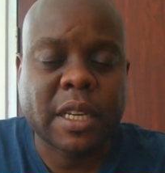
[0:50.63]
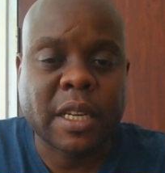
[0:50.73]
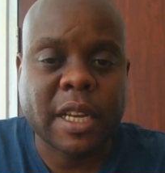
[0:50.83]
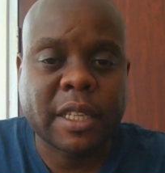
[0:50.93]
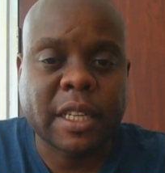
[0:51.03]

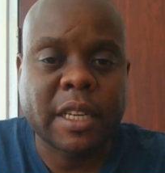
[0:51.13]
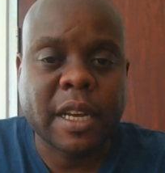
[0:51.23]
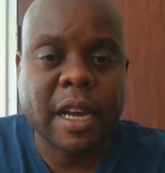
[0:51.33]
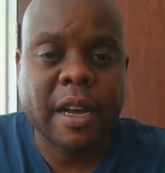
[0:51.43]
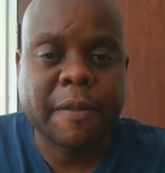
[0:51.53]
created
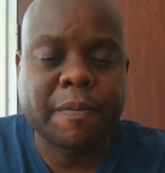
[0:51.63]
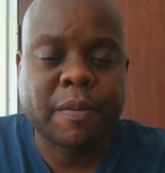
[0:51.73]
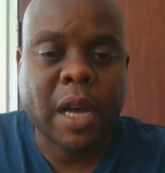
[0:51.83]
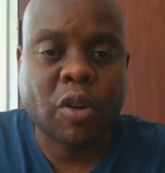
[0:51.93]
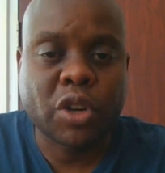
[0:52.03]

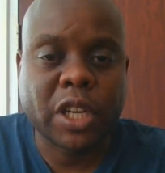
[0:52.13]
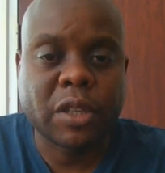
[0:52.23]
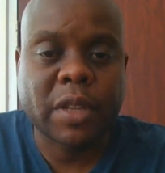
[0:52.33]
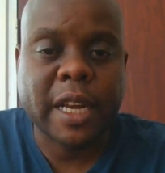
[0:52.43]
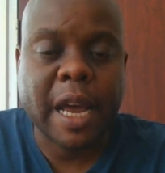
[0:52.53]
according
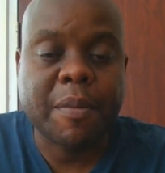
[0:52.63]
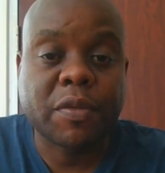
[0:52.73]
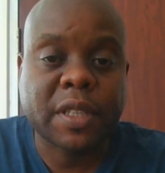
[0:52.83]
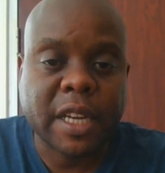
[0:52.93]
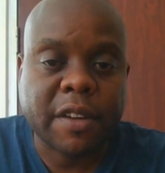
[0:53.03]
to the number
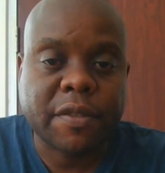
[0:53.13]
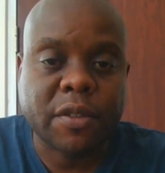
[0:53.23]
of staff